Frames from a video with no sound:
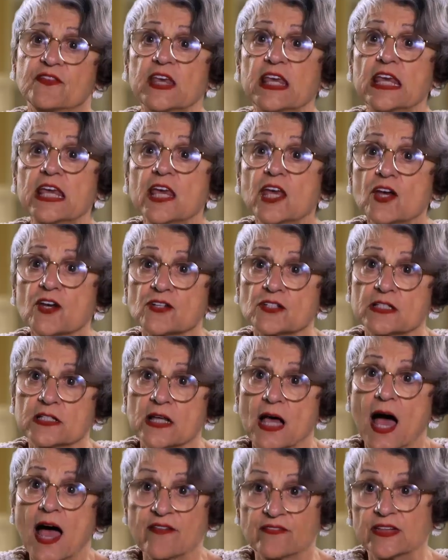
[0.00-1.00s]
For
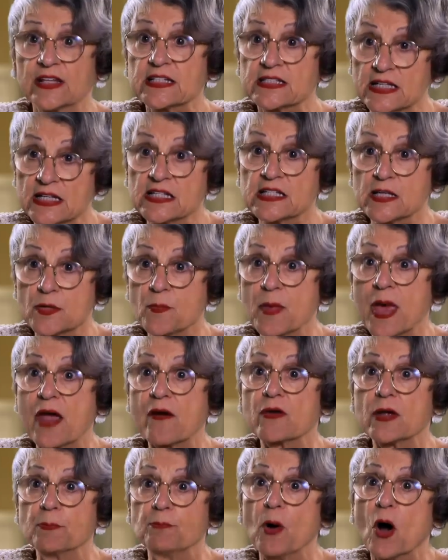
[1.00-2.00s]
years, I've listened to
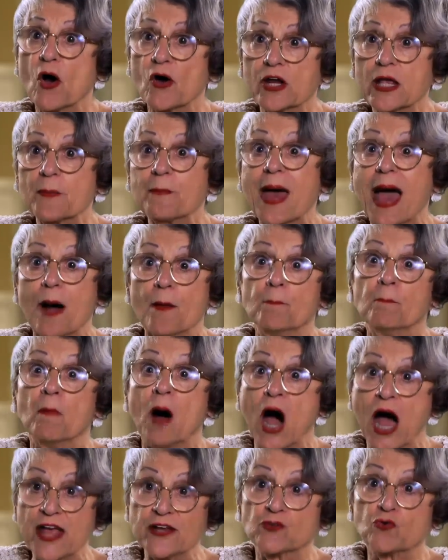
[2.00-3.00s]
Mary bark about
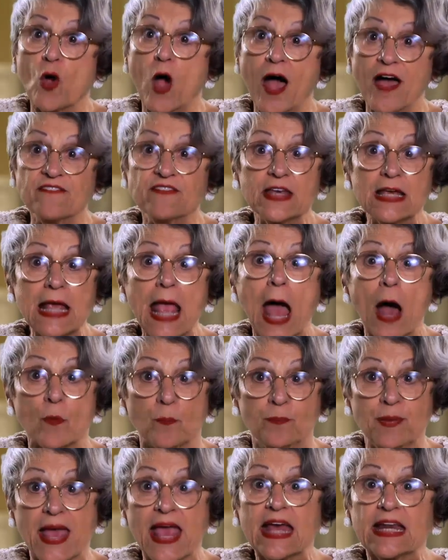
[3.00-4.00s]
my driving, how
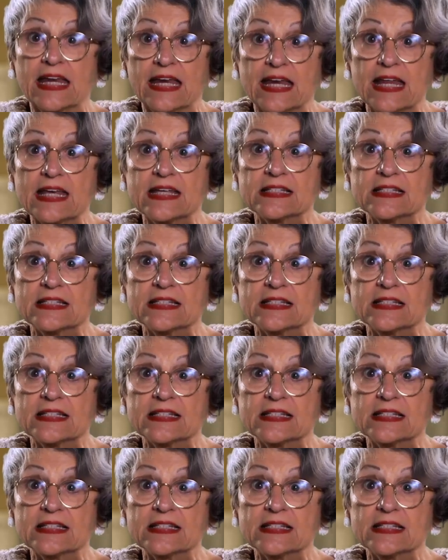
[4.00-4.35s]
bad it